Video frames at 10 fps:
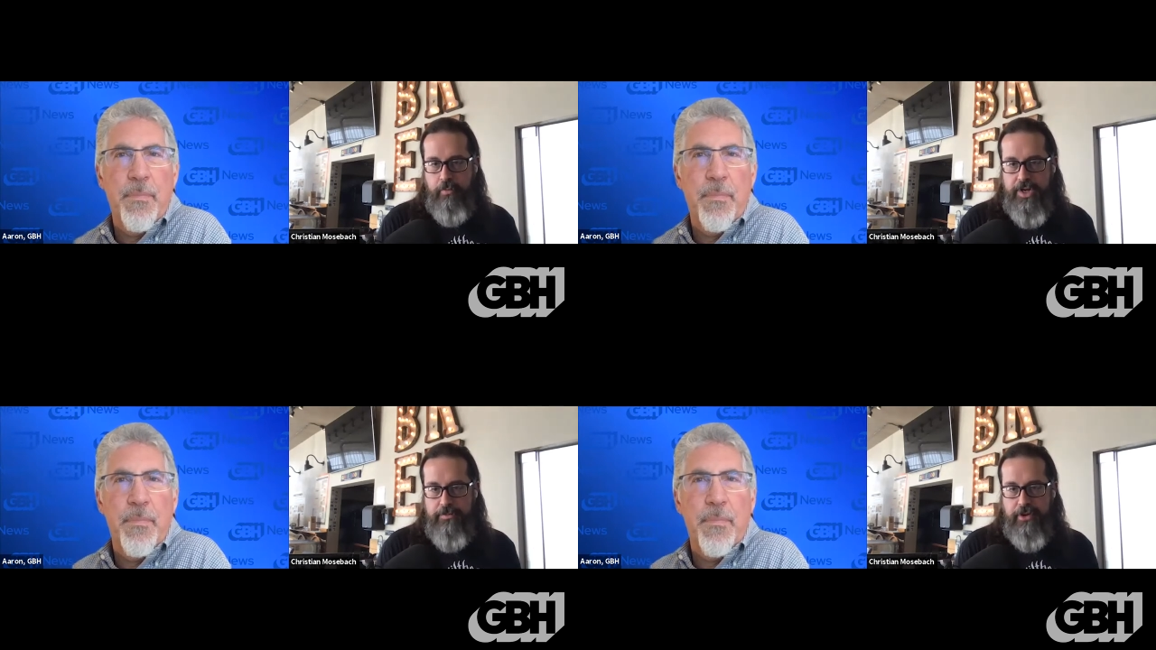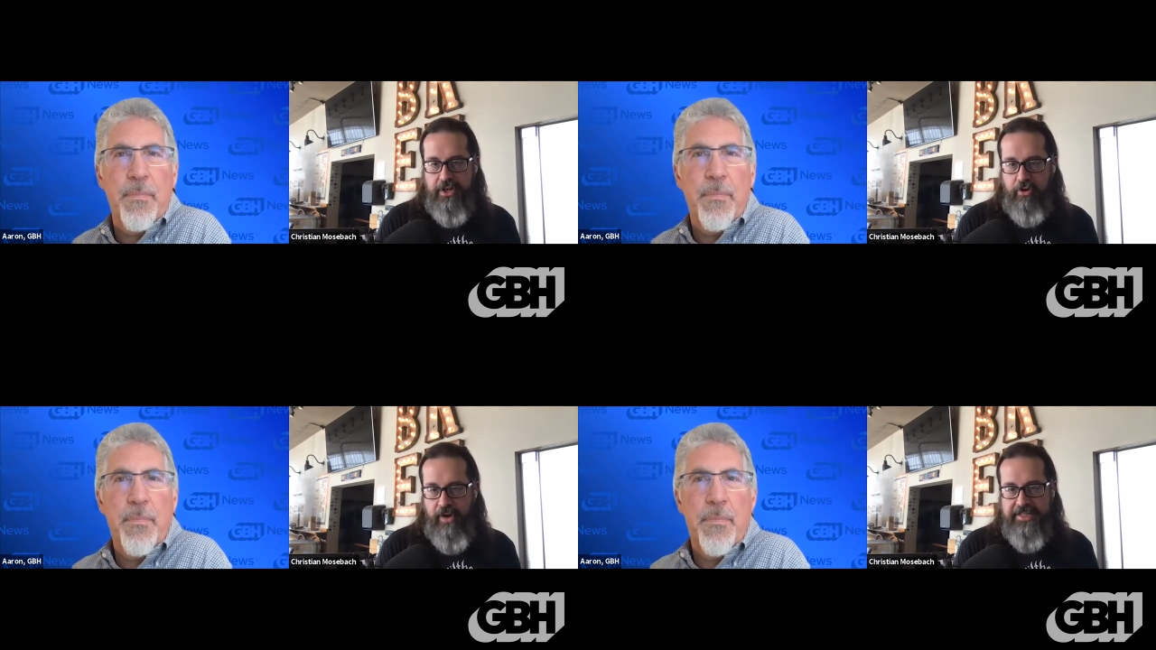Speaker 1: And then
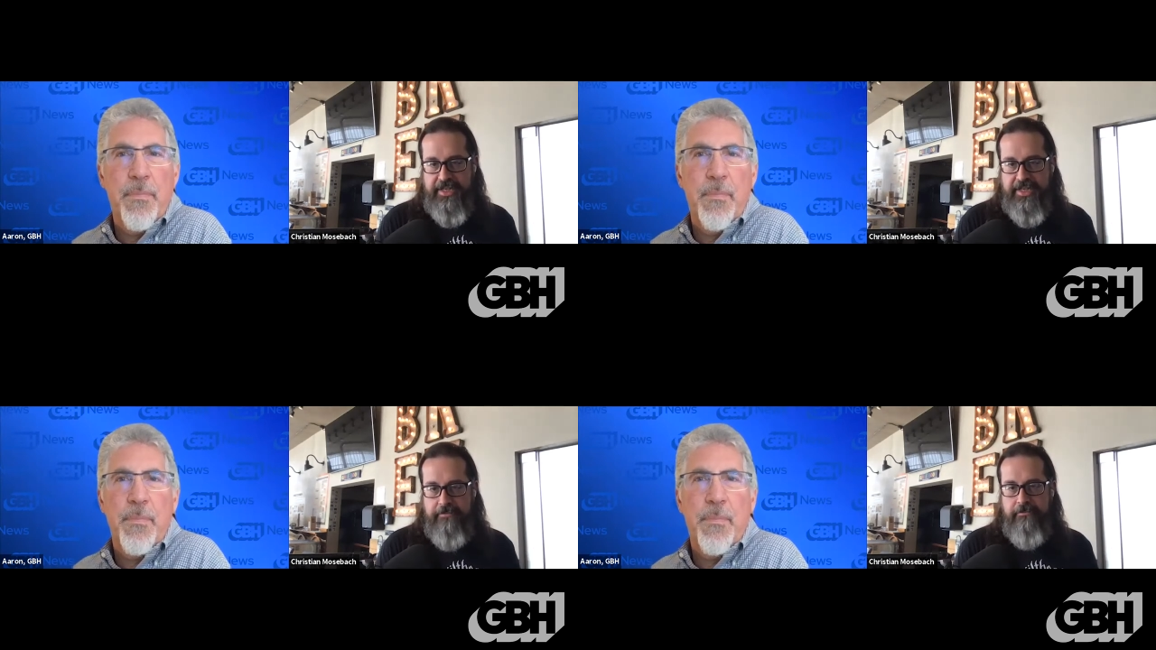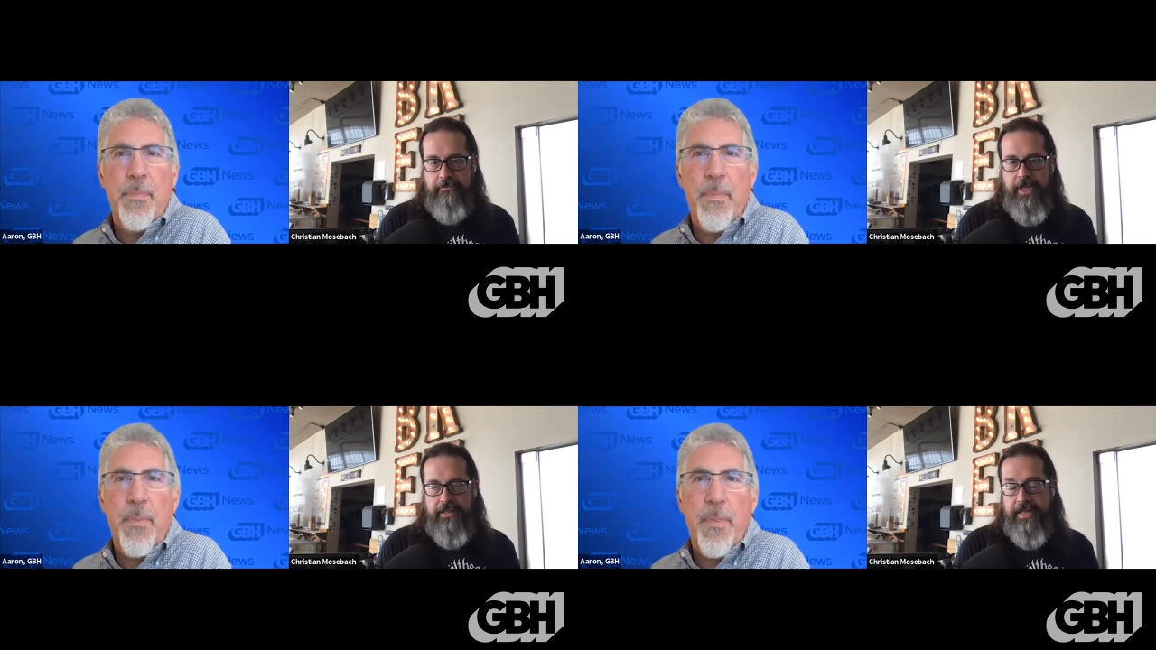when you put the
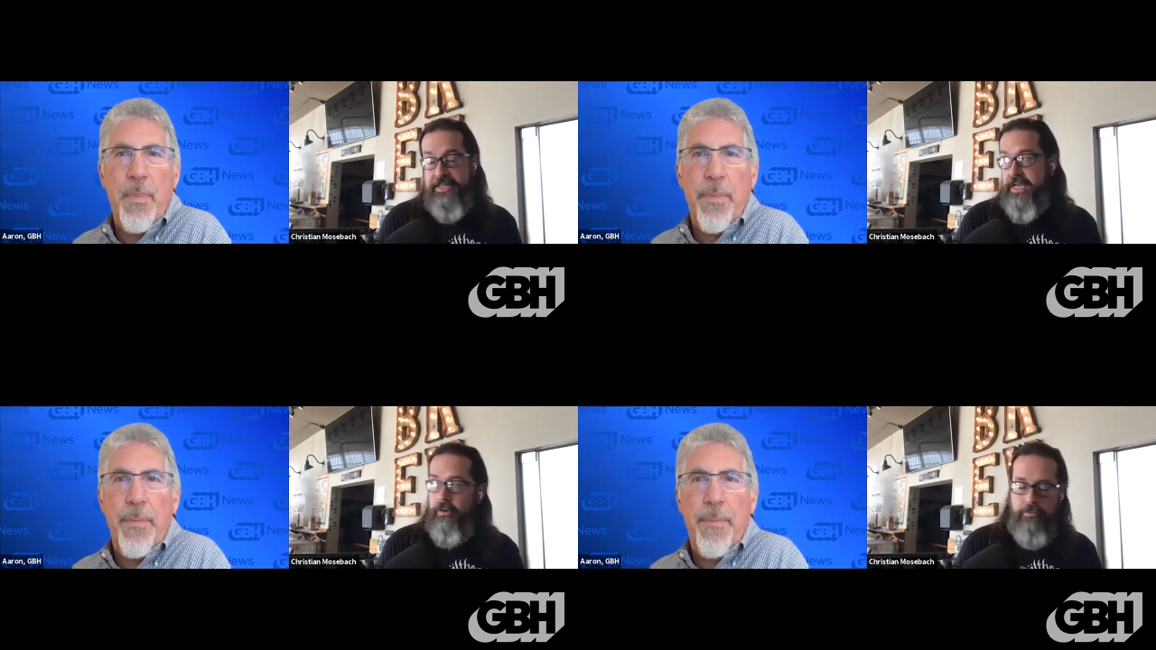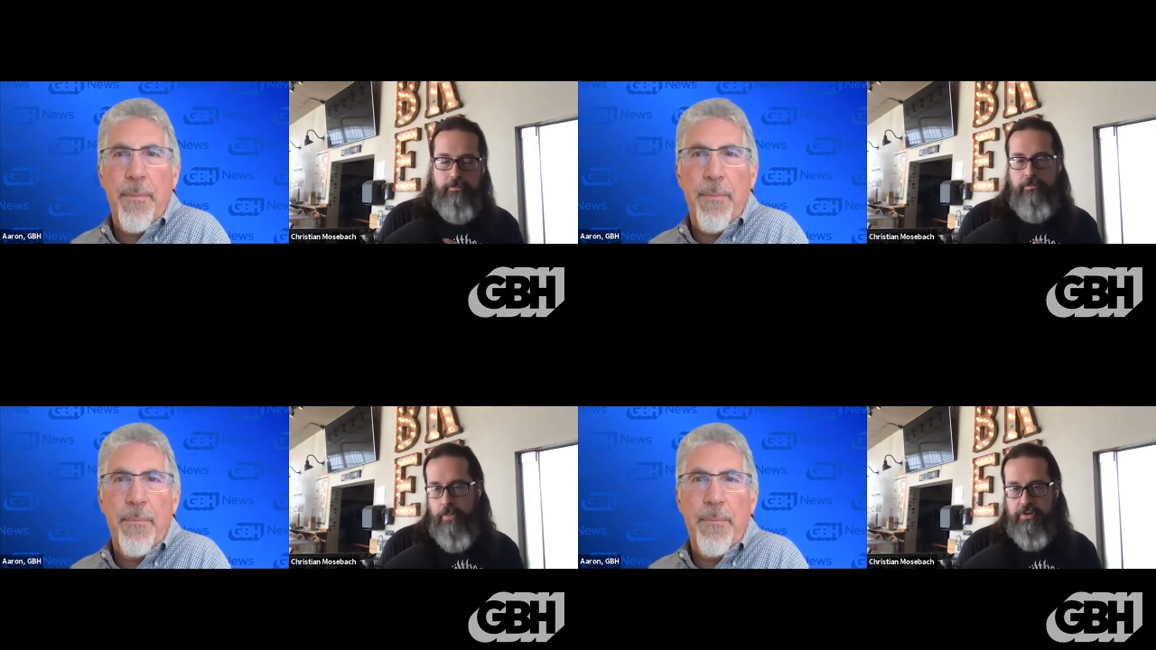grains in,
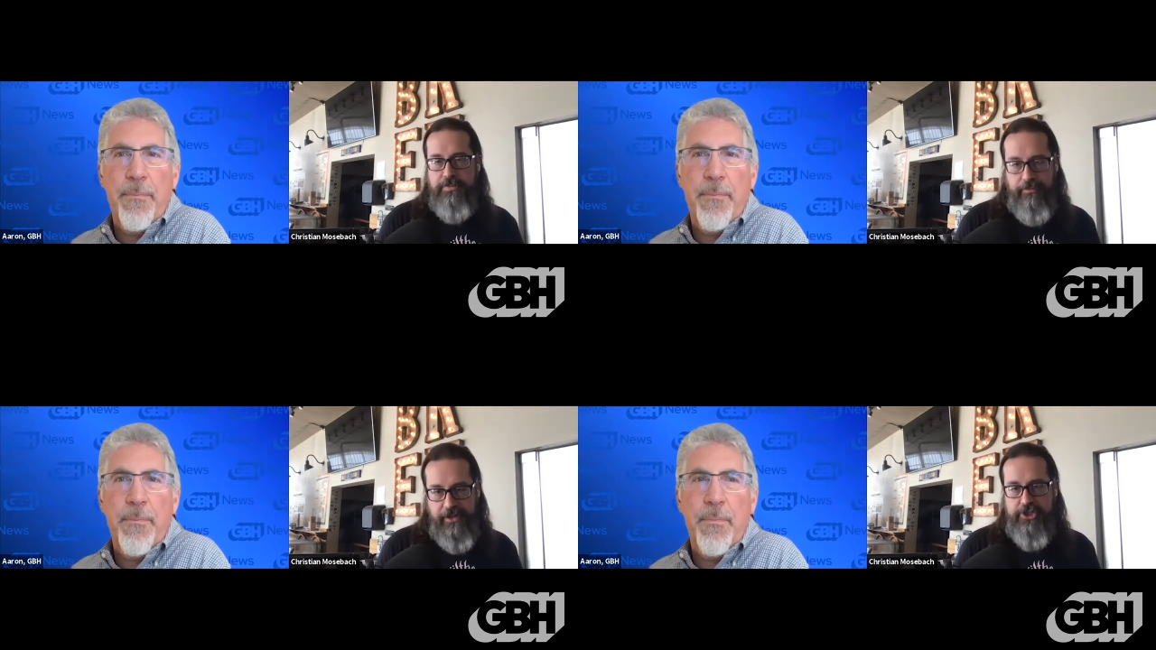that's how